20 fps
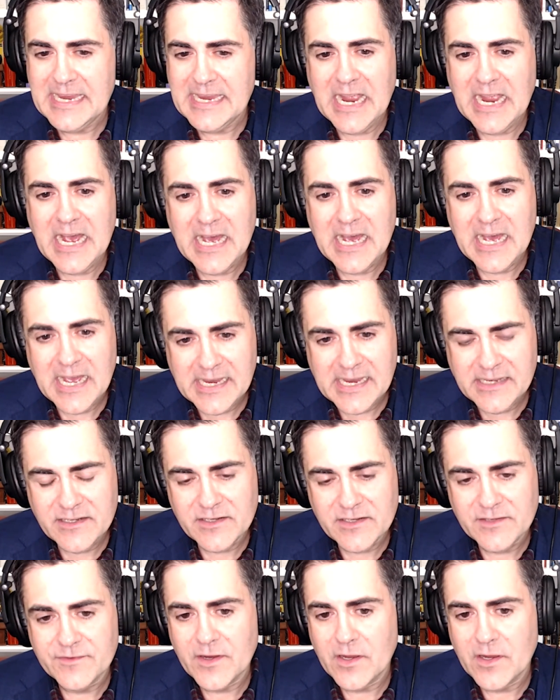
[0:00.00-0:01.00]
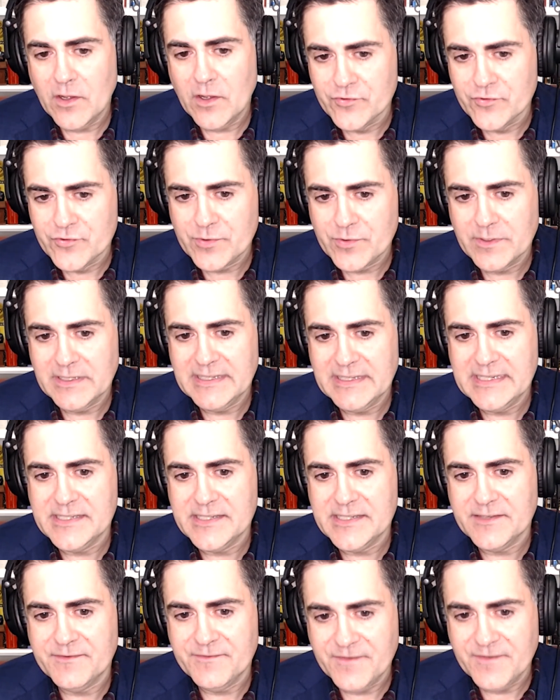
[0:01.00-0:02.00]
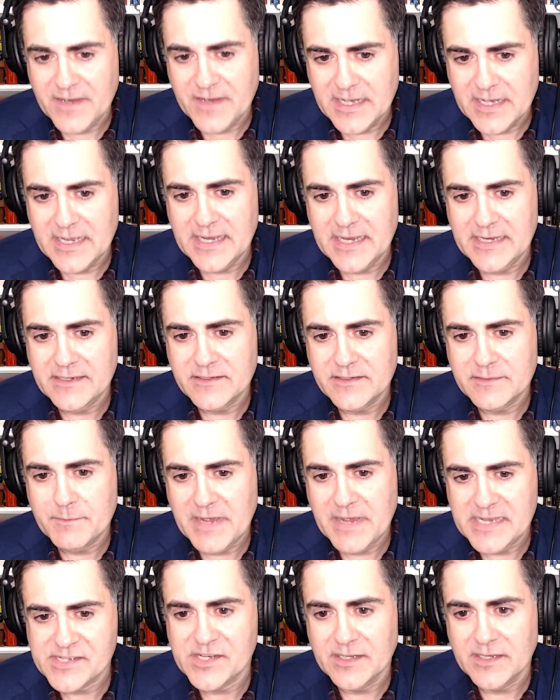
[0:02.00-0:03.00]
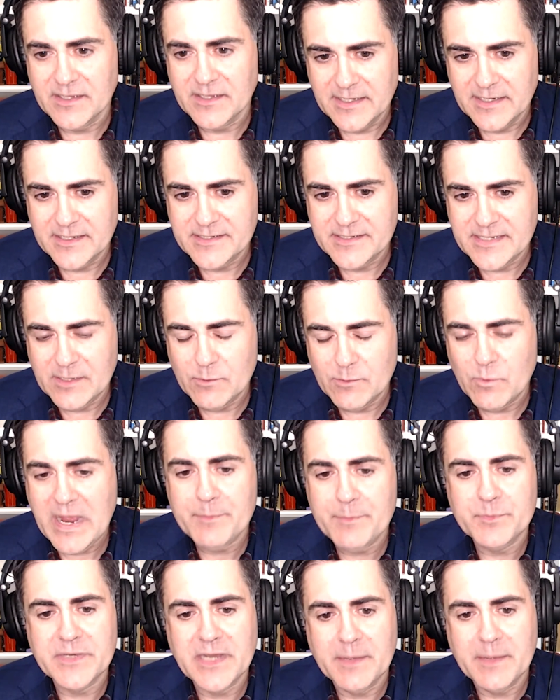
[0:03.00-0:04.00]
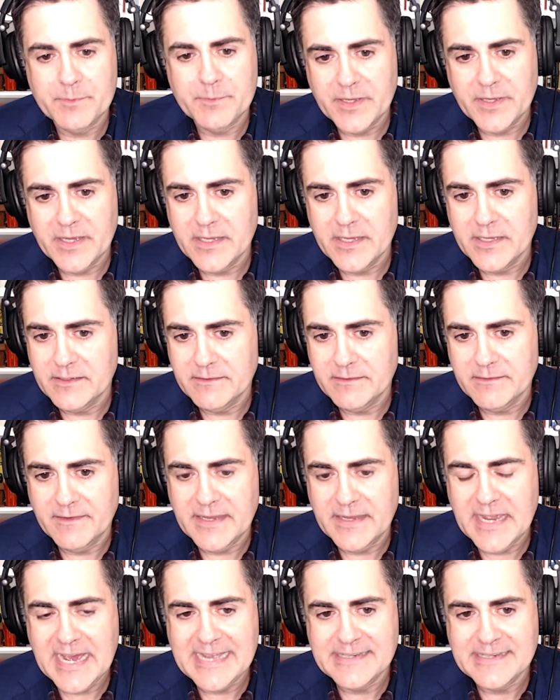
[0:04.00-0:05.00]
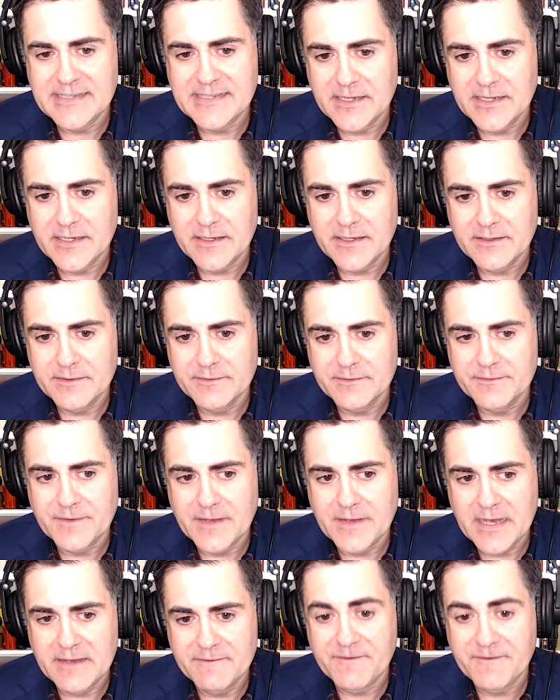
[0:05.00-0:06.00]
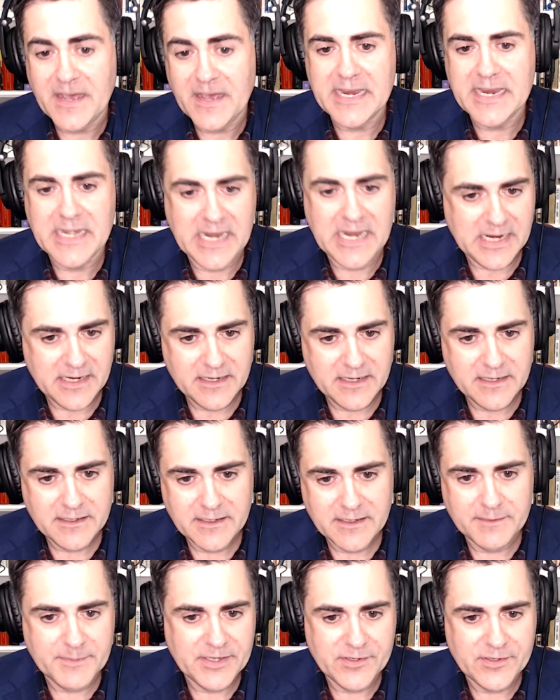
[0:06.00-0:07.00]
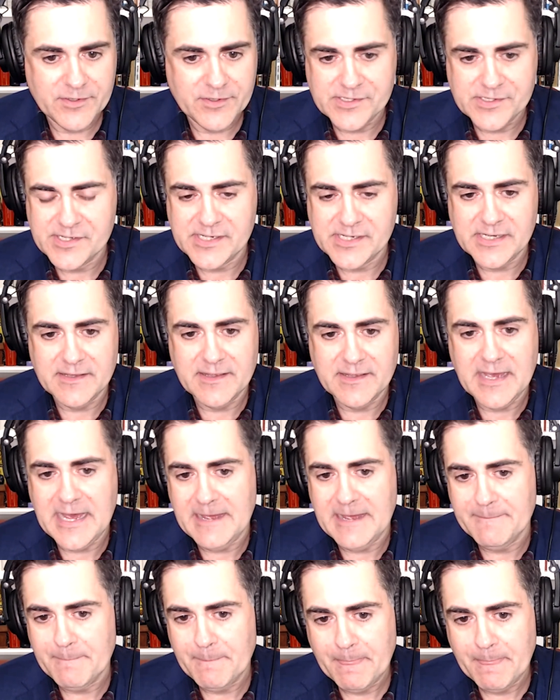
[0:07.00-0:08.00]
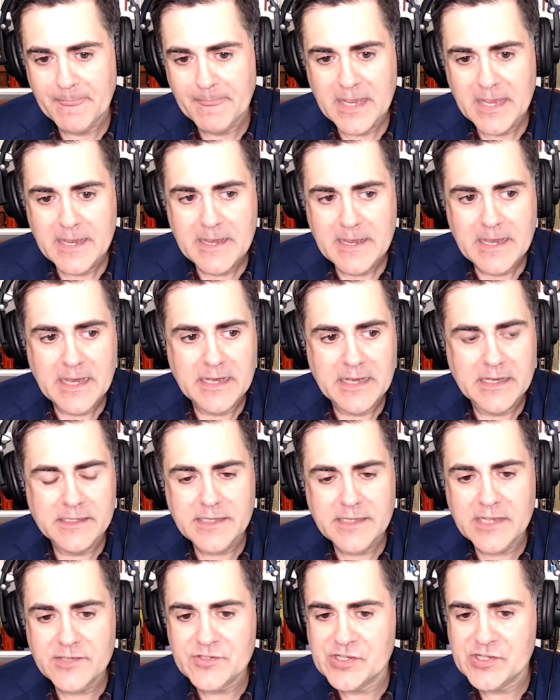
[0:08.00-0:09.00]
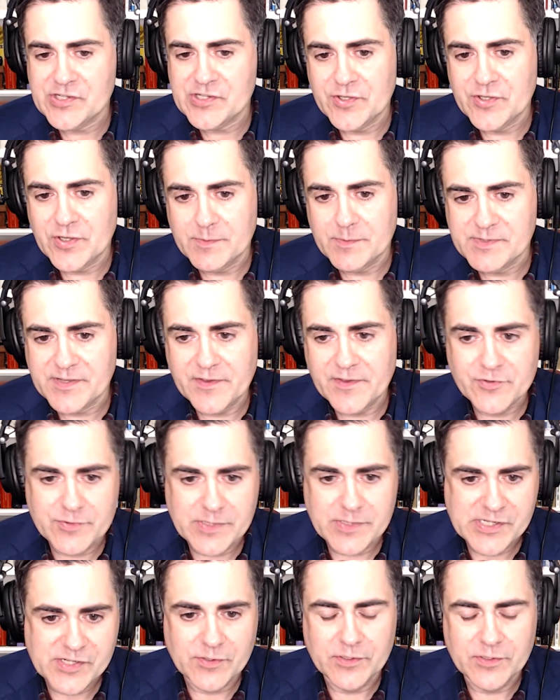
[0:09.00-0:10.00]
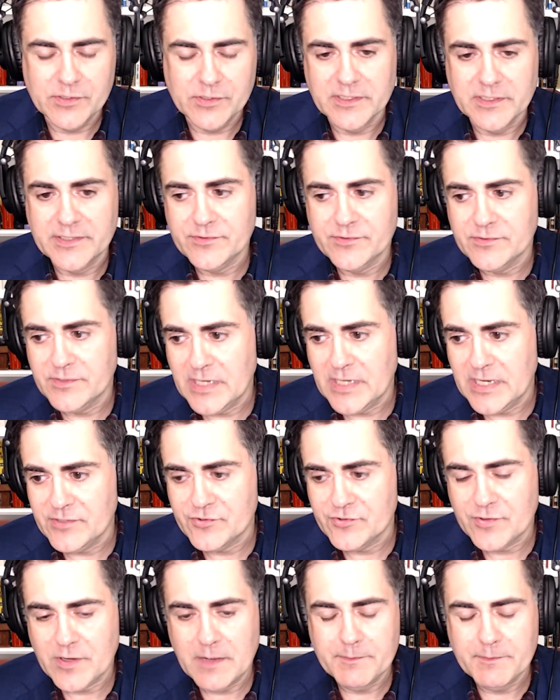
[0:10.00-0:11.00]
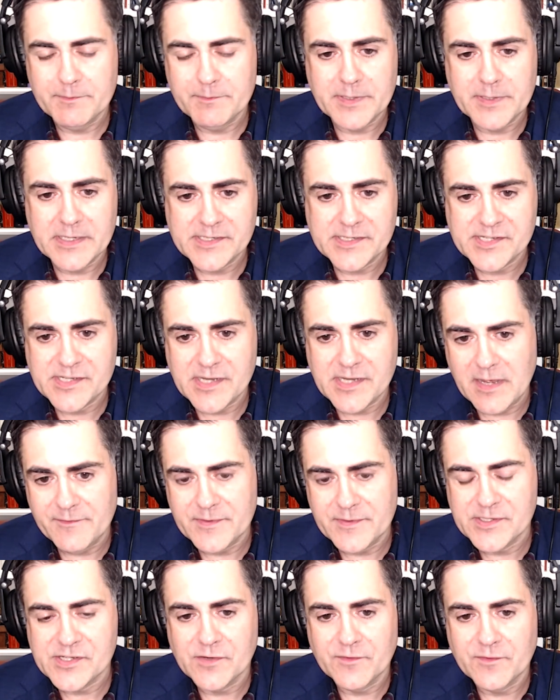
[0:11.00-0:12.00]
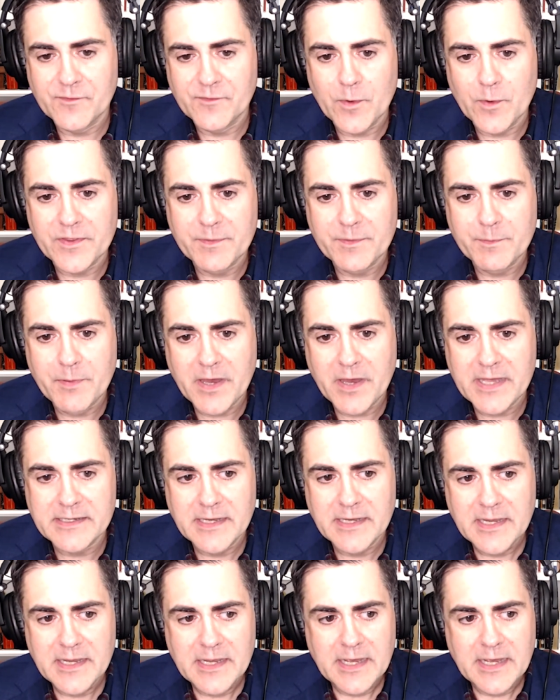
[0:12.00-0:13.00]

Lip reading: kind of culturally defined masculinity wrapped up in the idea of fighting. I mean, you can see that not just in terms of the Driscoll and Trump stuff and so forth, but